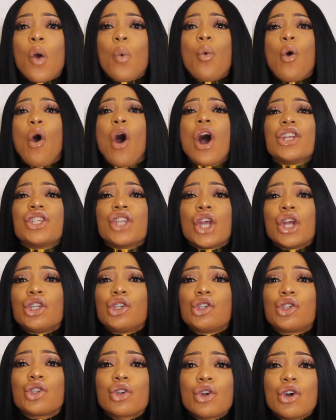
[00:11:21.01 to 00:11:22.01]
was
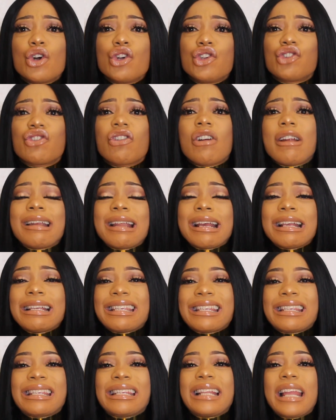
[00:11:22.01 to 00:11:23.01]
children
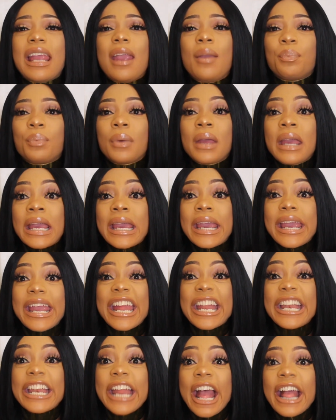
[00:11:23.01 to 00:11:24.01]
sleep
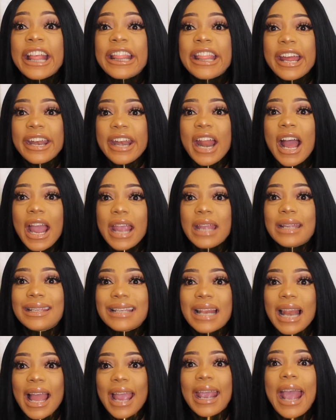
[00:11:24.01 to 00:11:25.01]
in the
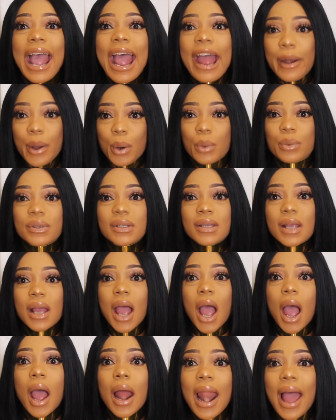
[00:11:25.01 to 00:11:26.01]
night like adults.
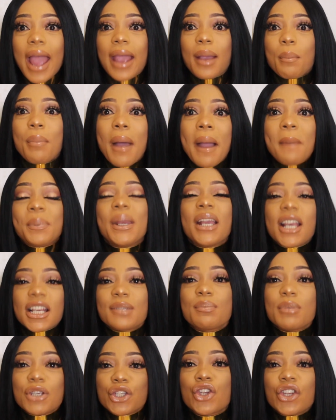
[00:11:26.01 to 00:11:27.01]
Like my
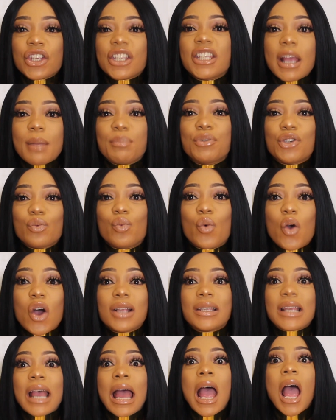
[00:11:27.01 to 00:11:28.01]
biggest misconception
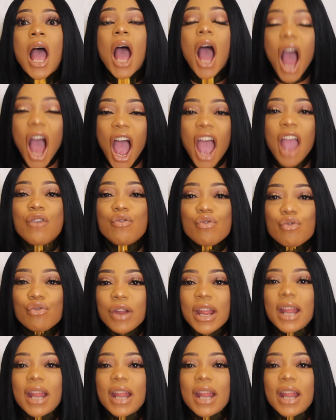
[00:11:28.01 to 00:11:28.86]
was I